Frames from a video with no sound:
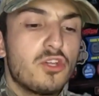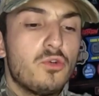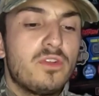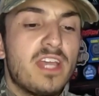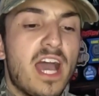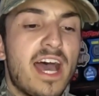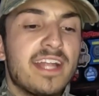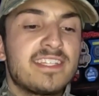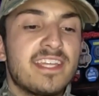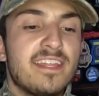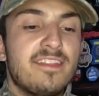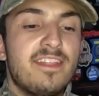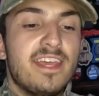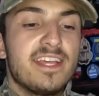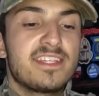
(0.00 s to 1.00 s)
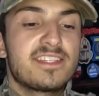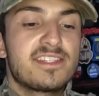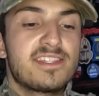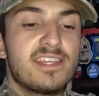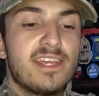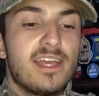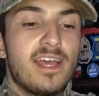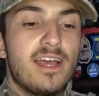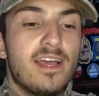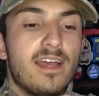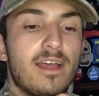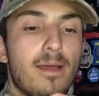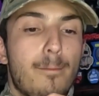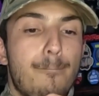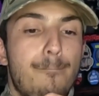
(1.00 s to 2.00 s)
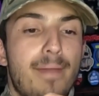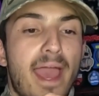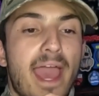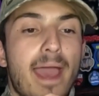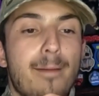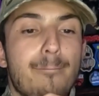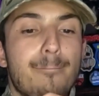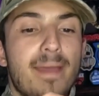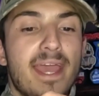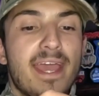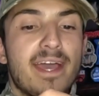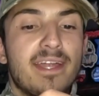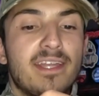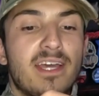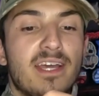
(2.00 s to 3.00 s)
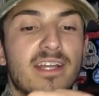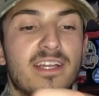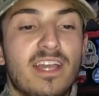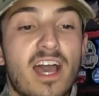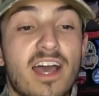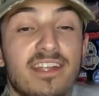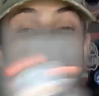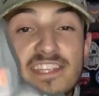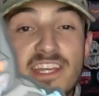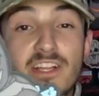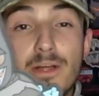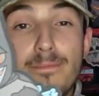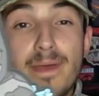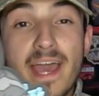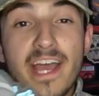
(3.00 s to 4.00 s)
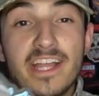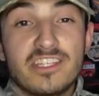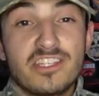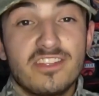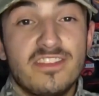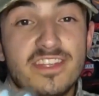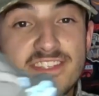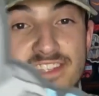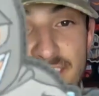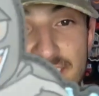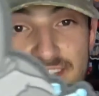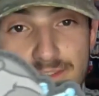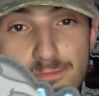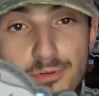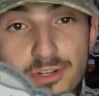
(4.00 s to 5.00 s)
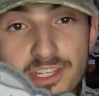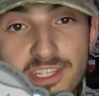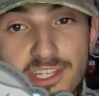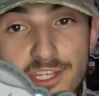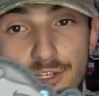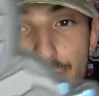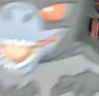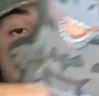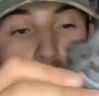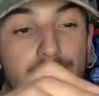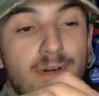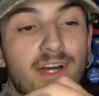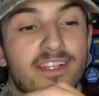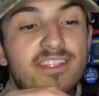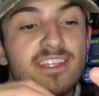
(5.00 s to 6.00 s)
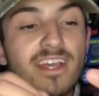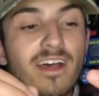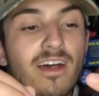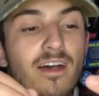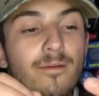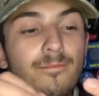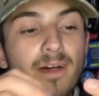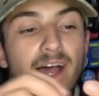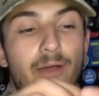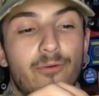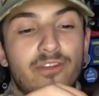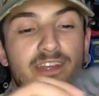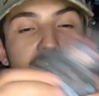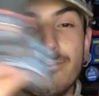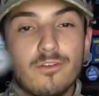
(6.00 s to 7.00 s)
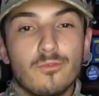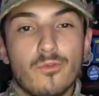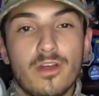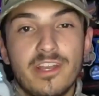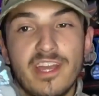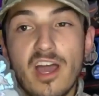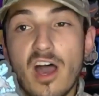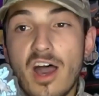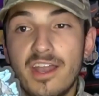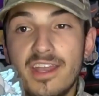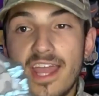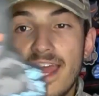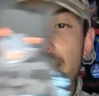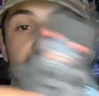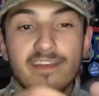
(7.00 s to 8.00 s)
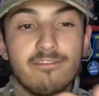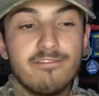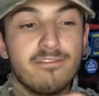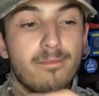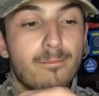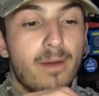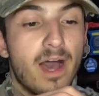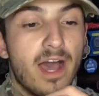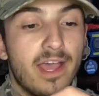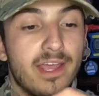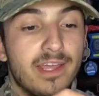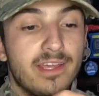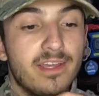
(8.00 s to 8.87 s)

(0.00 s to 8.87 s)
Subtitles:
got this Batman Godzilla patch. This thing is pretty cute, but I would never run it on any of my